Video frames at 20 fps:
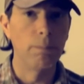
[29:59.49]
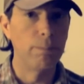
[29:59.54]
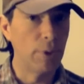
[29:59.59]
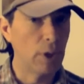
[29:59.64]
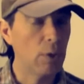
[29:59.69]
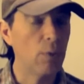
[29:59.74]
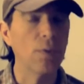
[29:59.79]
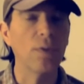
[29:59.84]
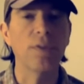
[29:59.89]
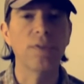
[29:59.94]

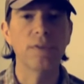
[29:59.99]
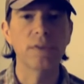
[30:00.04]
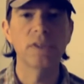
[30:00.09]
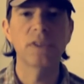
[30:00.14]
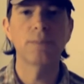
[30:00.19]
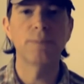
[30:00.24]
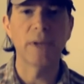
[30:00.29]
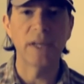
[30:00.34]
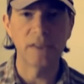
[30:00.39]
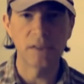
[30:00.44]
both
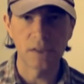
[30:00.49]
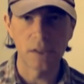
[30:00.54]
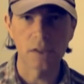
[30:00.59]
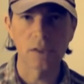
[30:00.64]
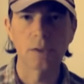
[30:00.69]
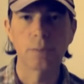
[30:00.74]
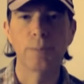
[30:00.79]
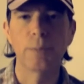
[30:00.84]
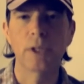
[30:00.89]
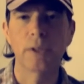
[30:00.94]
space
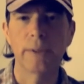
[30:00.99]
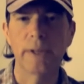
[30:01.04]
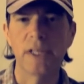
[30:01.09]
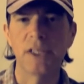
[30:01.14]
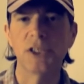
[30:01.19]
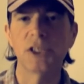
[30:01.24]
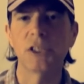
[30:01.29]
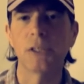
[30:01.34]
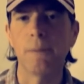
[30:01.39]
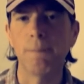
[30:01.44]

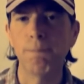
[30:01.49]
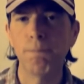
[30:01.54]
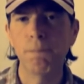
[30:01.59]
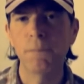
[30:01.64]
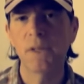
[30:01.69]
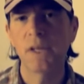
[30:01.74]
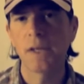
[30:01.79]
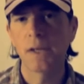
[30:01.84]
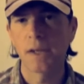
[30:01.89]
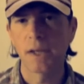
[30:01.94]
exploration
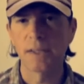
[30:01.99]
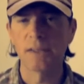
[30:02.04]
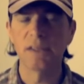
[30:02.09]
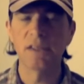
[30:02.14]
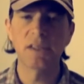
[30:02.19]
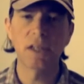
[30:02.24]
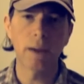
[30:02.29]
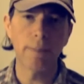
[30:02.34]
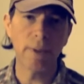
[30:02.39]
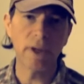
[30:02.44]
and
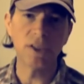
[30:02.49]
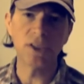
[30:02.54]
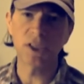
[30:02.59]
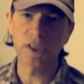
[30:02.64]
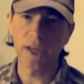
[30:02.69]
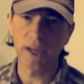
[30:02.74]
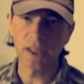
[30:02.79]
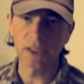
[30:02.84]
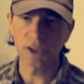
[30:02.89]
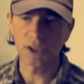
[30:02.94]
STEM
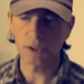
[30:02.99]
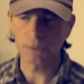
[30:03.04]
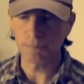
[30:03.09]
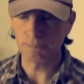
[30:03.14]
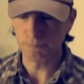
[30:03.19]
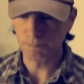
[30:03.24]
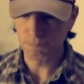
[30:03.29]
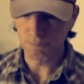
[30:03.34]
education.